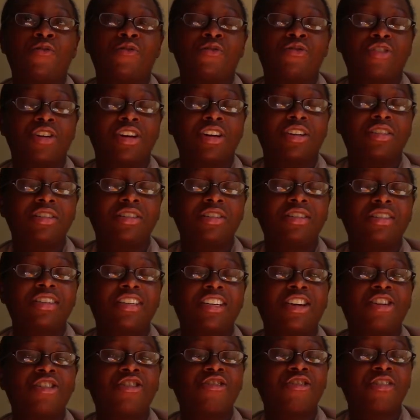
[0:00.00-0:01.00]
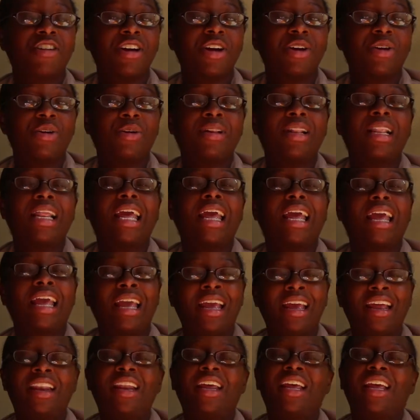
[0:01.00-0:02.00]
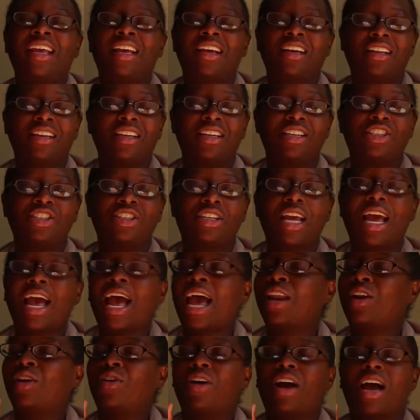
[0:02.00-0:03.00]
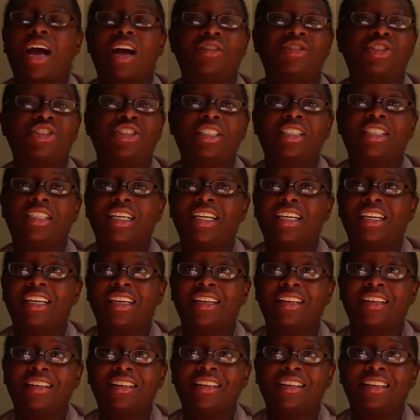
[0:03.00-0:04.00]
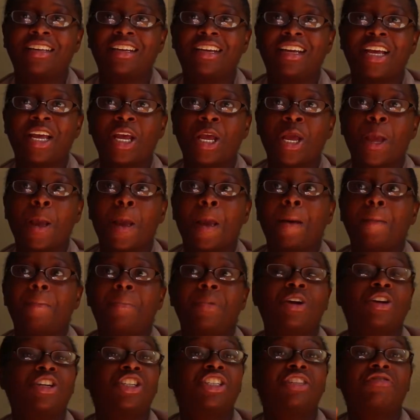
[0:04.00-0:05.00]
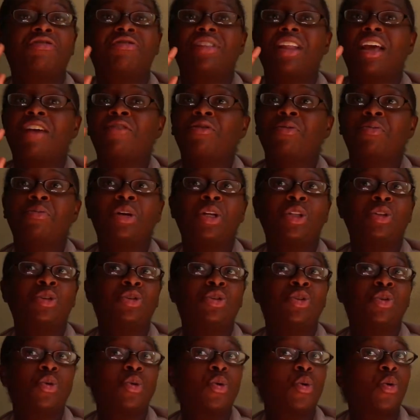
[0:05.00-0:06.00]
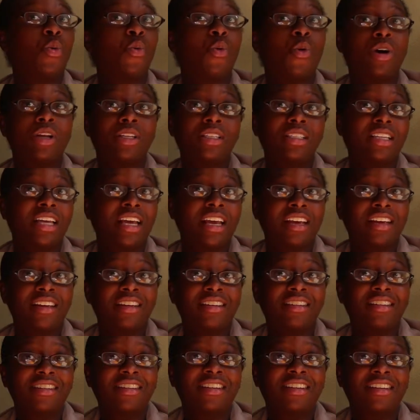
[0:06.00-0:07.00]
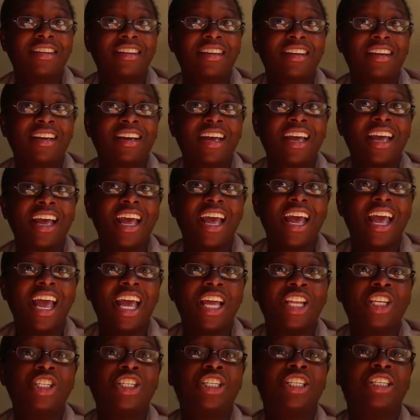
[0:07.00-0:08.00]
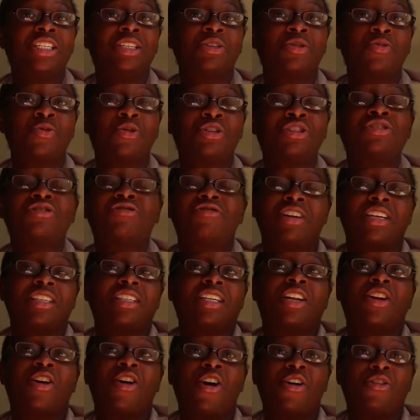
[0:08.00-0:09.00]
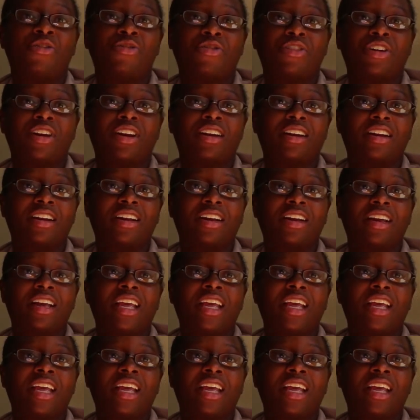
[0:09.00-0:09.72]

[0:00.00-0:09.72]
French, Creole and English. I don't know how she did it because she'd never been to school one day and she was raised an orphan.